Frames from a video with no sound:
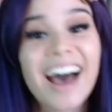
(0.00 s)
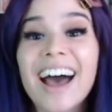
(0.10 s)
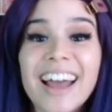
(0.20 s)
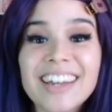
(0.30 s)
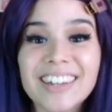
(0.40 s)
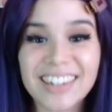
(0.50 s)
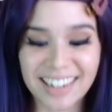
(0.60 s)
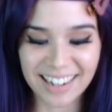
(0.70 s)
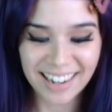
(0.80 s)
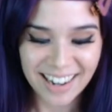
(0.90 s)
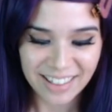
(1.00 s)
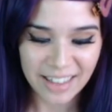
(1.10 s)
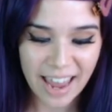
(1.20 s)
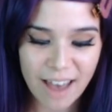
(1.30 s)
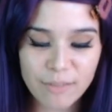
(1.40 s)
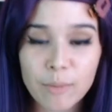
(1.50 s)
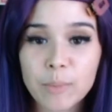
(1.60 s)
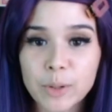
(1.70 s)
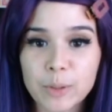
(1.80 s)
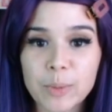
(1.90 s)
I couldn't. They have
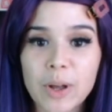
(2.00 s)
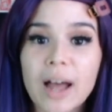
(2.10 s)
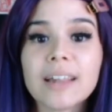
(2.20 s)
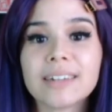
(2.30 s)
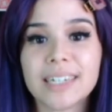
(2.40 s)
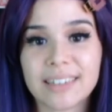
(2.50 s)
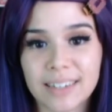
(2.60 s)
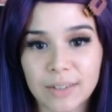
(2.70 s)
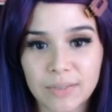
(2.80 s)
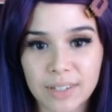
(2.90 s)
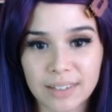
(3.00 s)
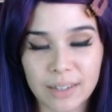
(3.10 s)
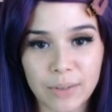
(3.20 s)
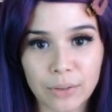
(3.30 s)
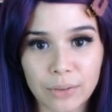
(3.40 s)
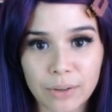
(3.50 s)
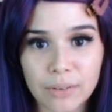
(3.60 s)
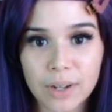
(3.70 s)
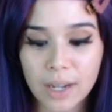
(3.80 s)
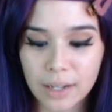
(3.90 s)
multiple colorings of this living
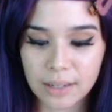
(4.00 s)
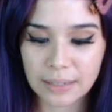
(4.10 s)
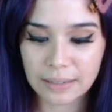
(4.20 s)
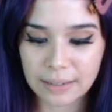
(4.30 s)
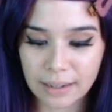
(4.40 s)
stone. This is